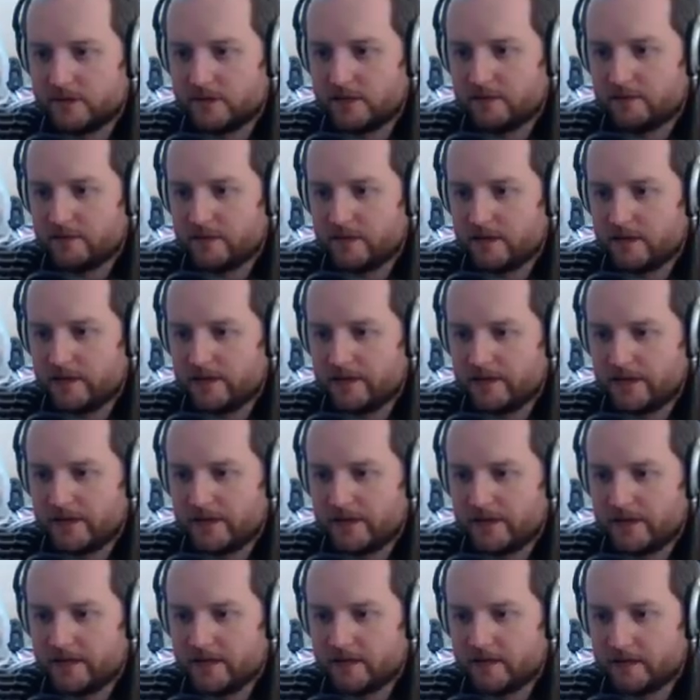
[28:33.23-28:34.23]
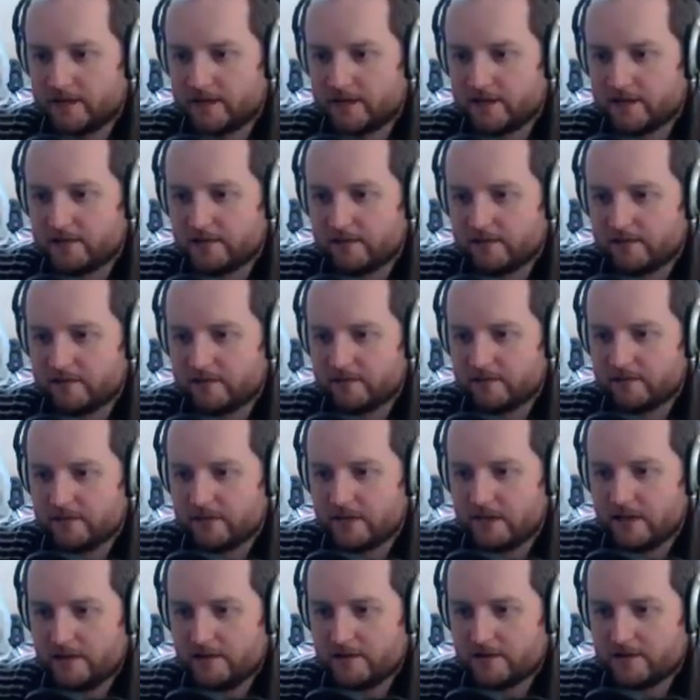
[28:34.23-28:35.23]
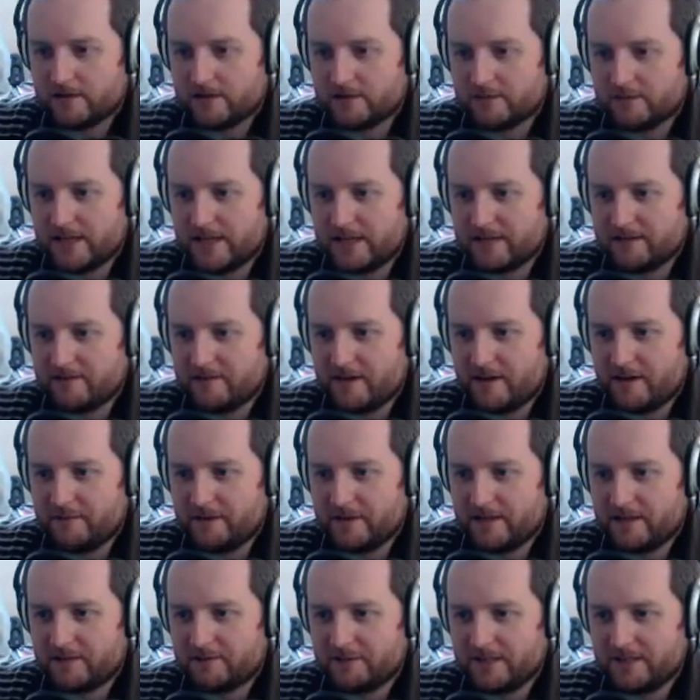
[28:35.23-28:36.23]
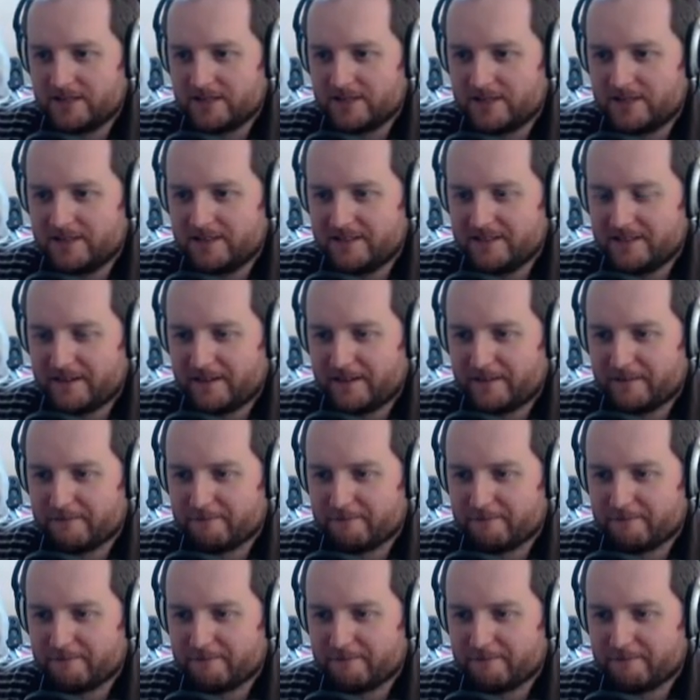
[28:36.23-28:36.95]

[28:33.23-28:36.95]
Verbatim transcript: Oh, you are. Yeah, good. Oh, you've got some leather armor. Well done.